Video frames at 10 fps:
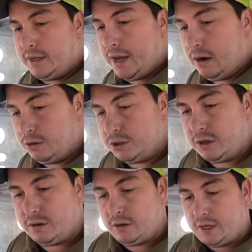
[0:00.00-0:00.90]
cattle
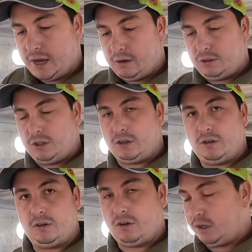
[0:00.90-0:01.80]
trucker to cattle
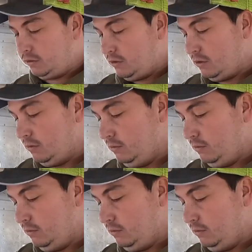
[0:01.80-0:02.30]
trucker across the